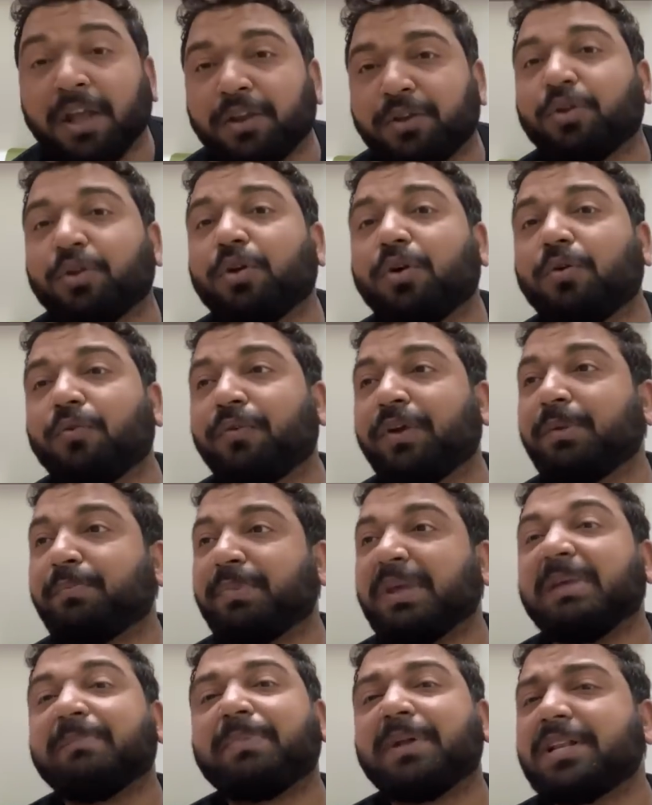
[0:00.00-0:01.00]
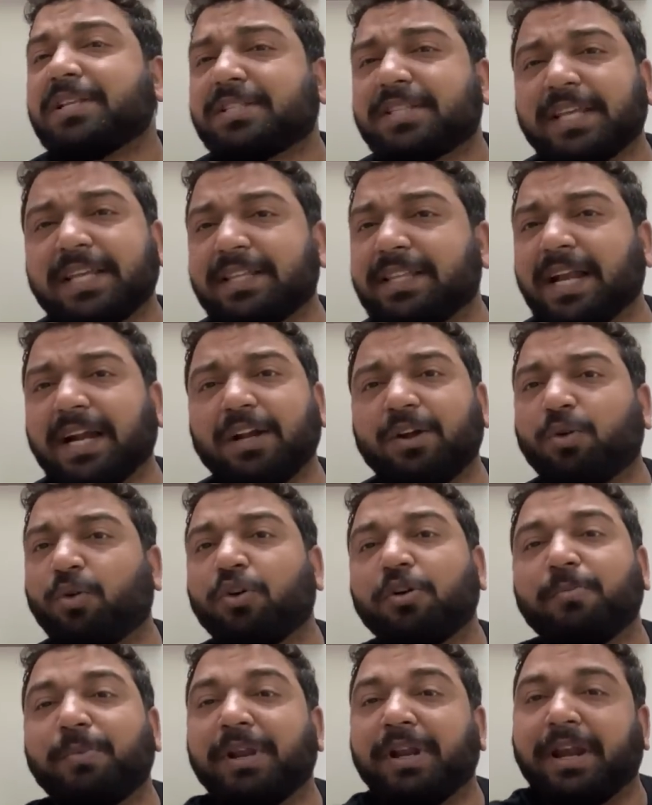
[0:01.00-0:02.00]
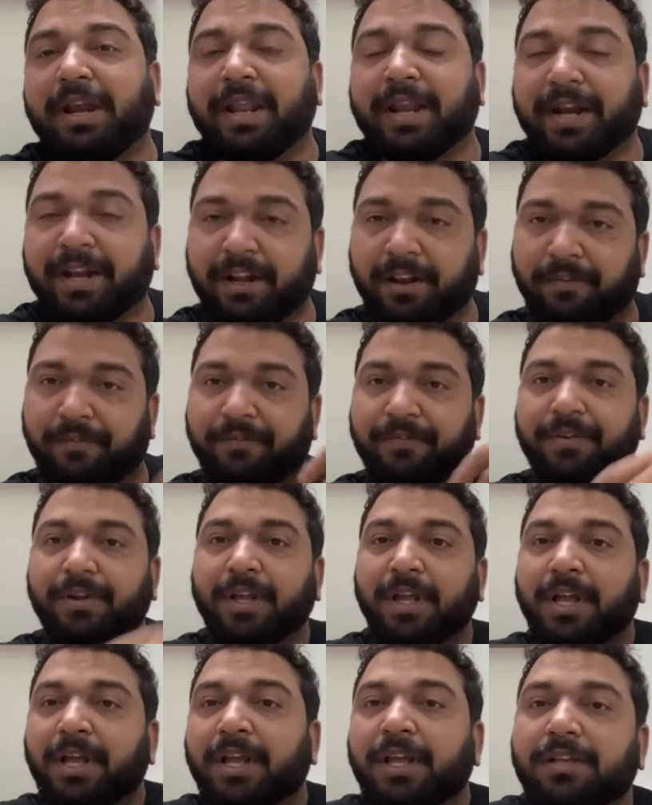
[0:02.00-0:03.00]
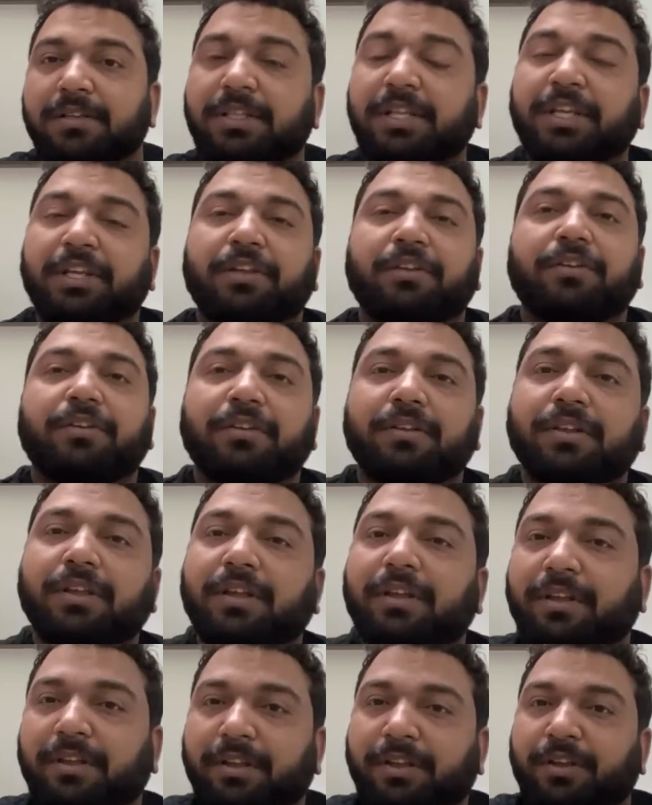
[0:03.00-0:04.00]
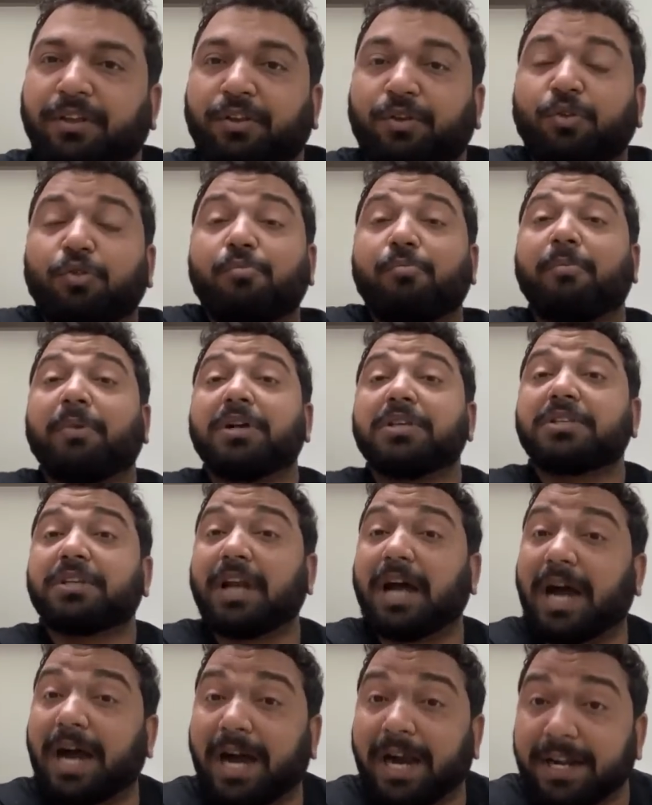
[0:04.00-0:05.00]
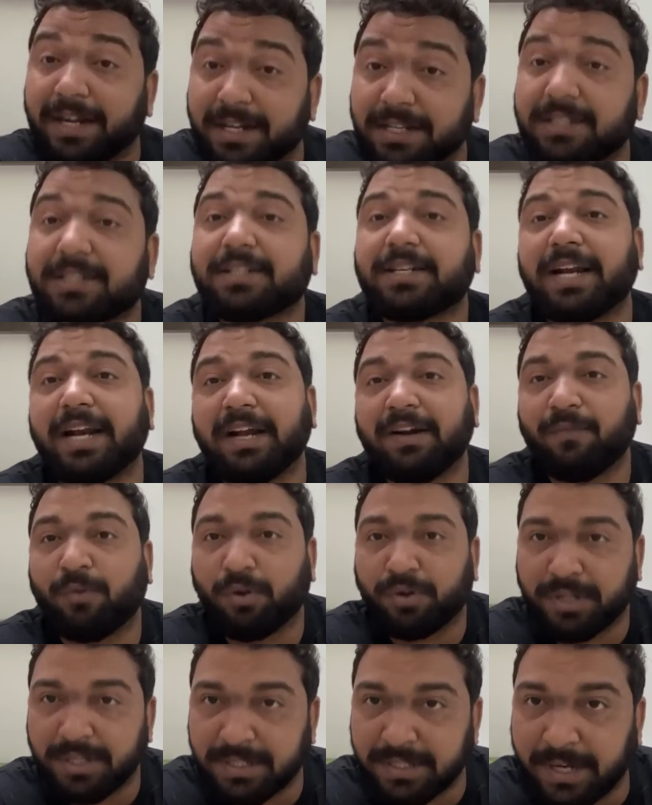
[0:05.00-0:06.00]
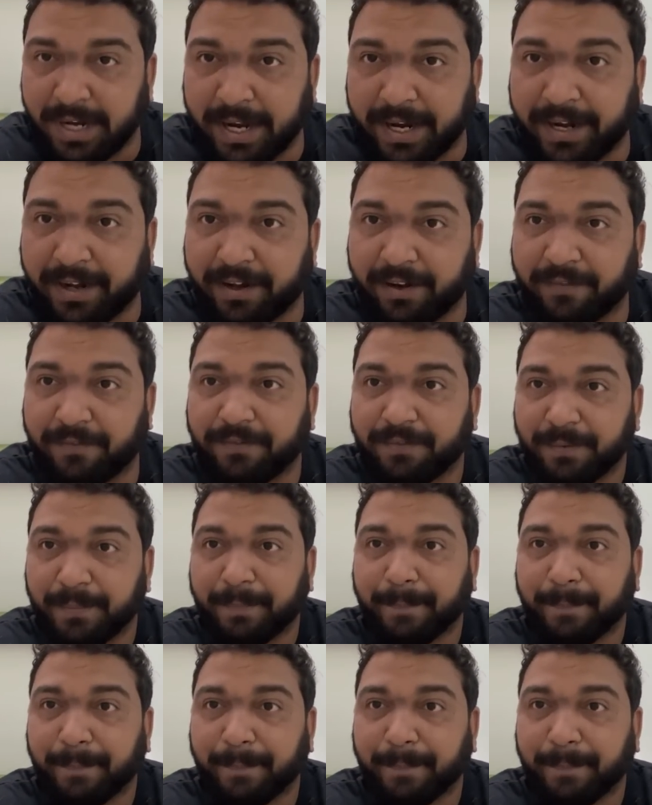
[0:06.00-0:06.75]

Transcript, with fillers: You know, when people say that don't be negative, see, you must understand what is negative.